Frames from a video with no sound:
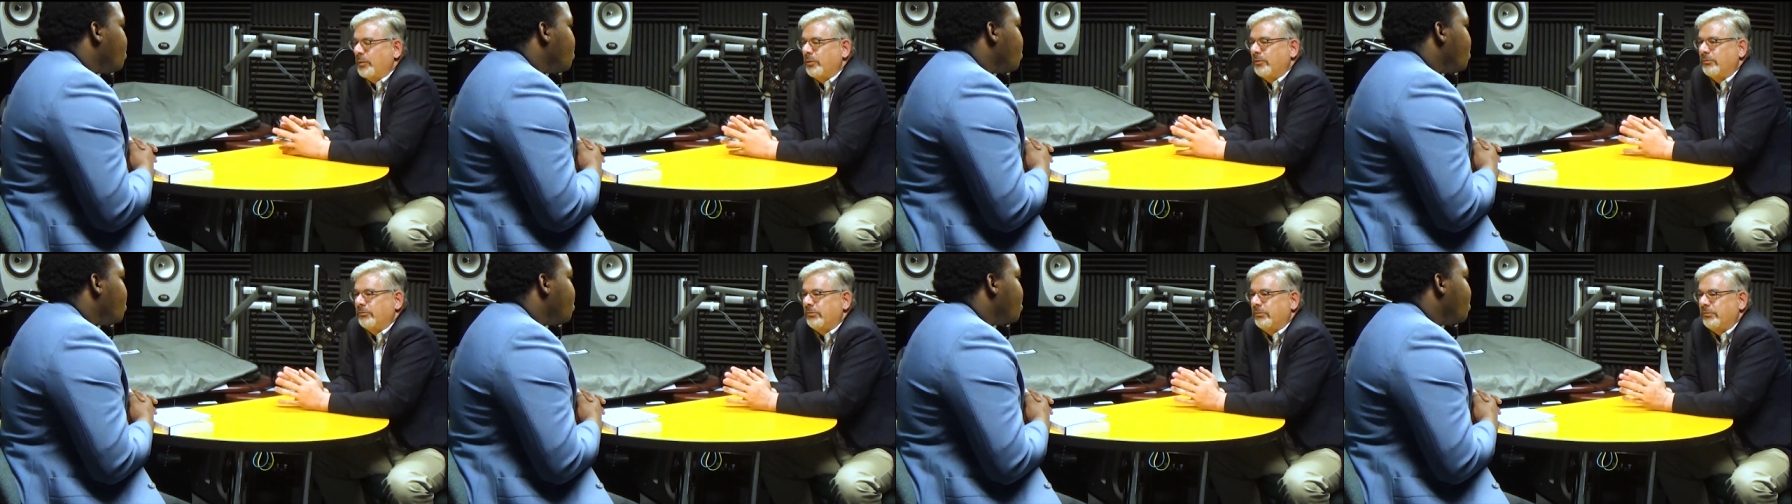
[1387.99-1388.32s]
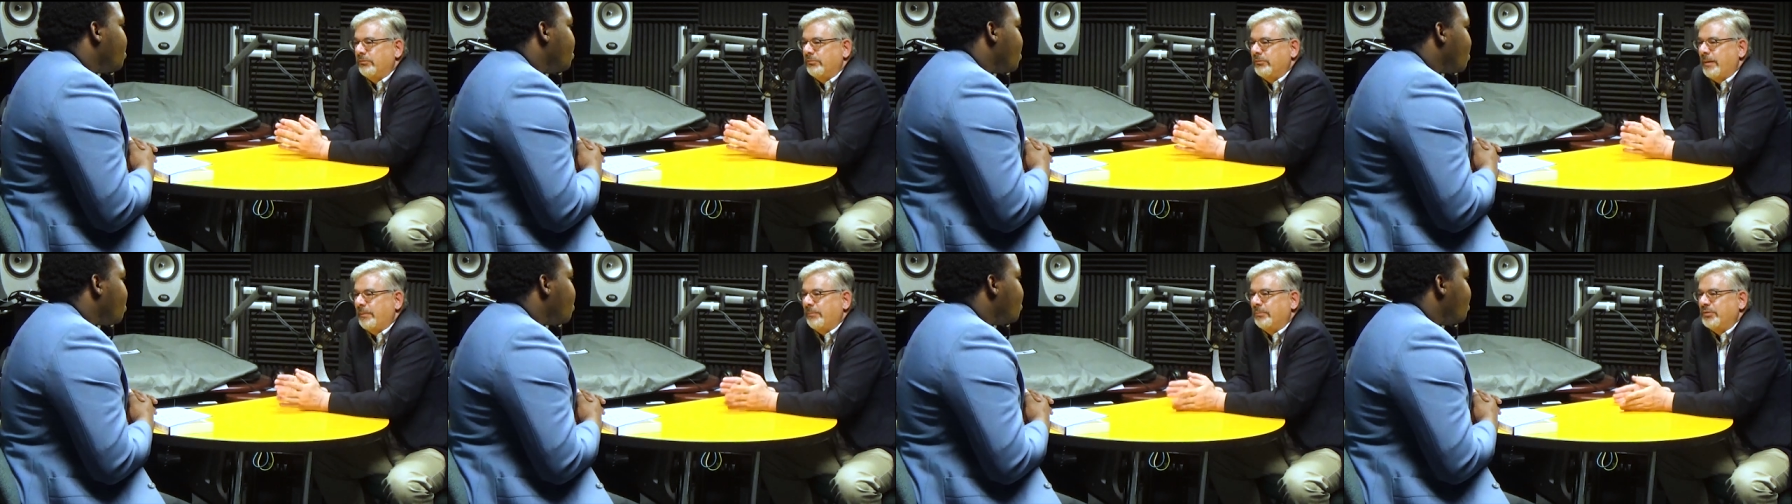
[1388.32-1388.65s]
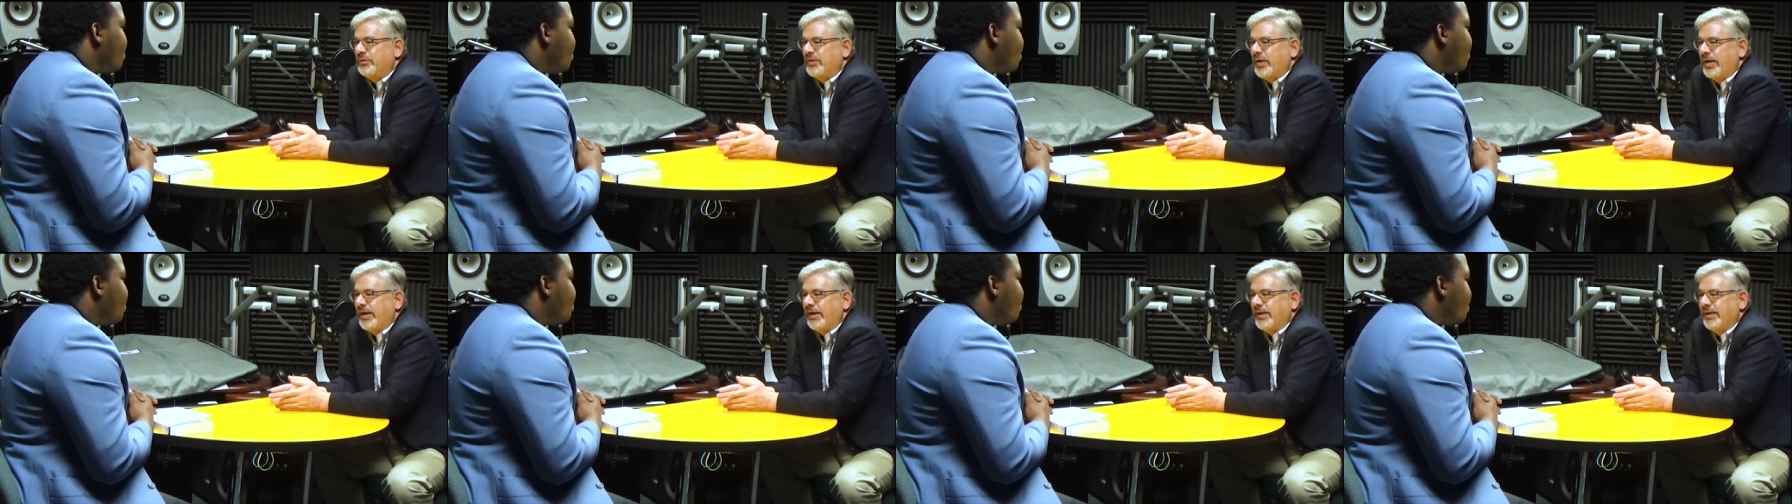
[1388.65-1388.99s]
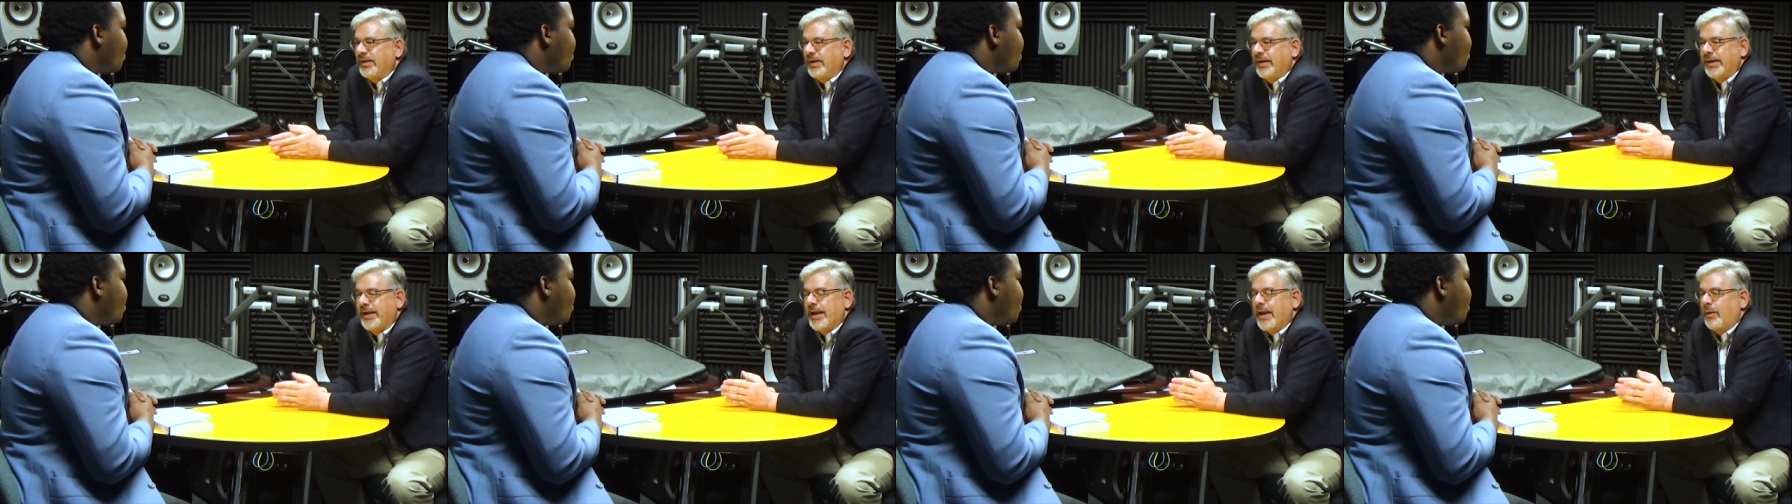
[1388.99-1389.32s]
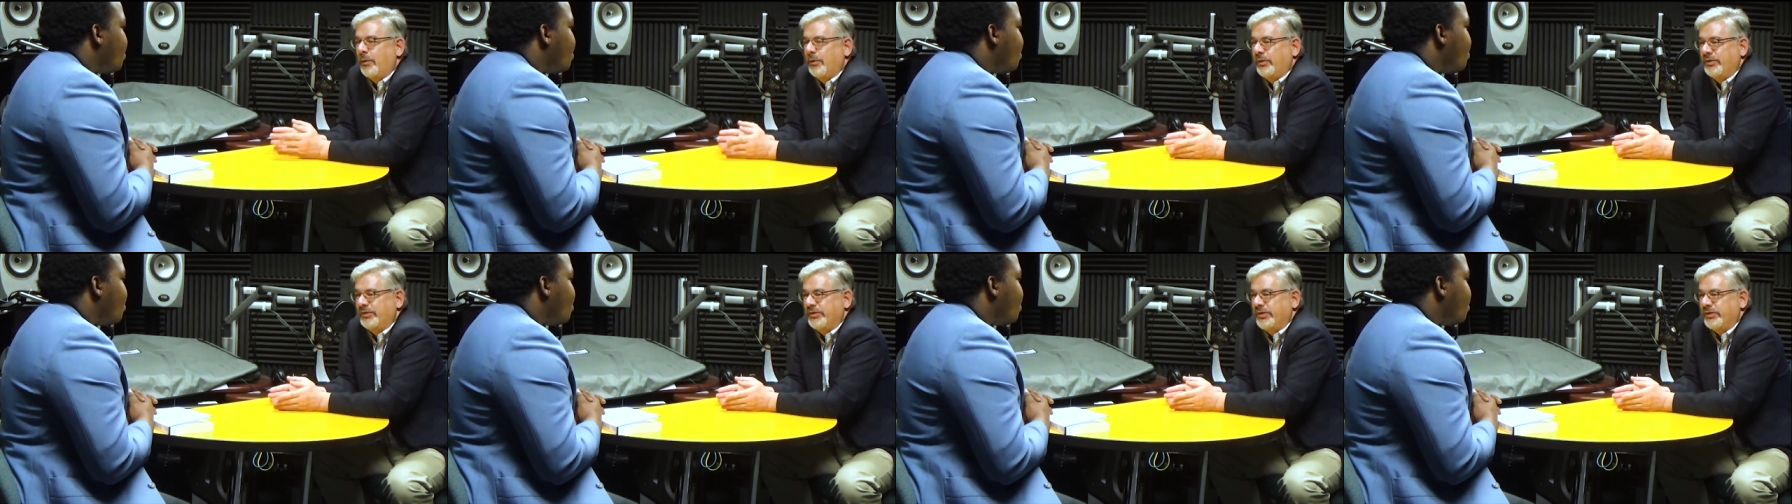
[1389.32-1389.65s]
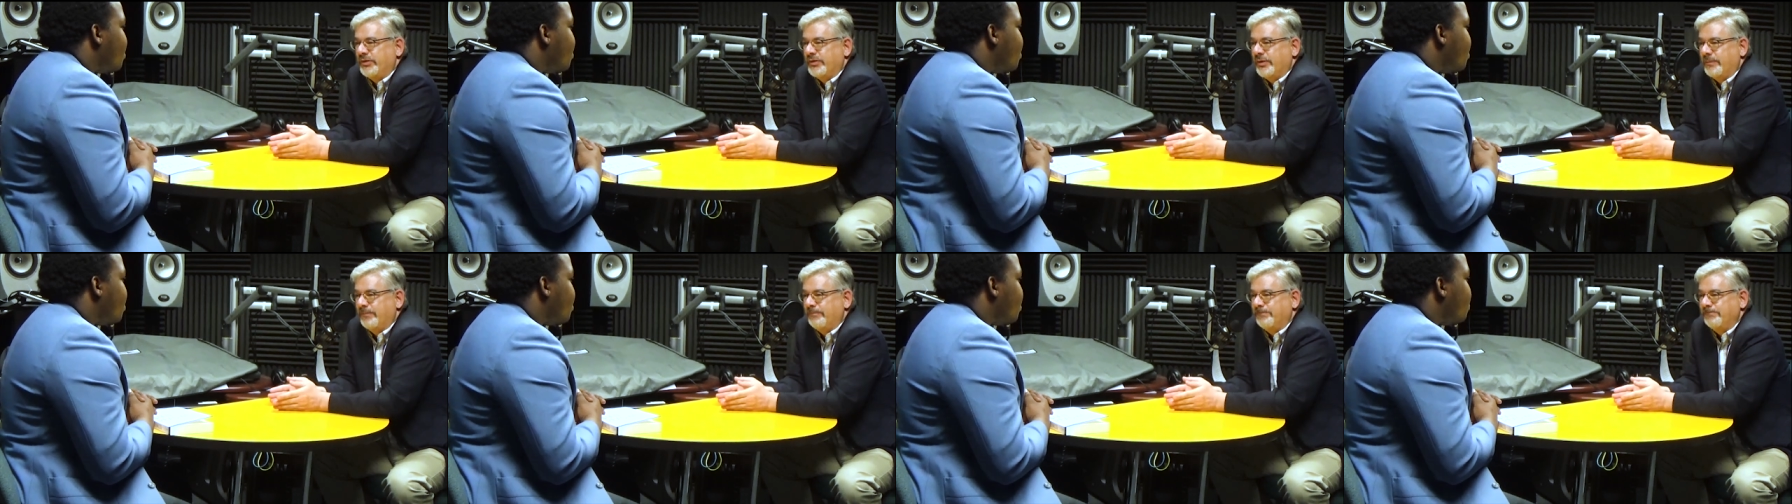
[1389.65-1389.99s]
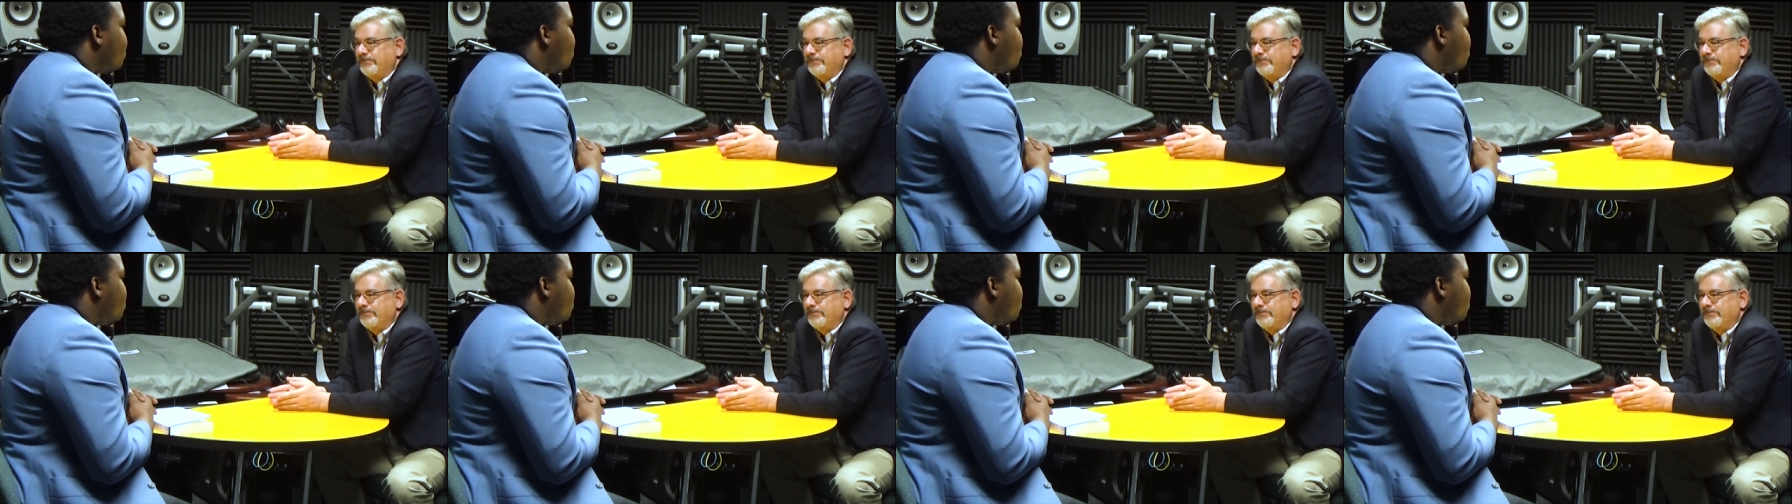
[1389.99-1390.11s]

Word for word: we were representing an accounting system,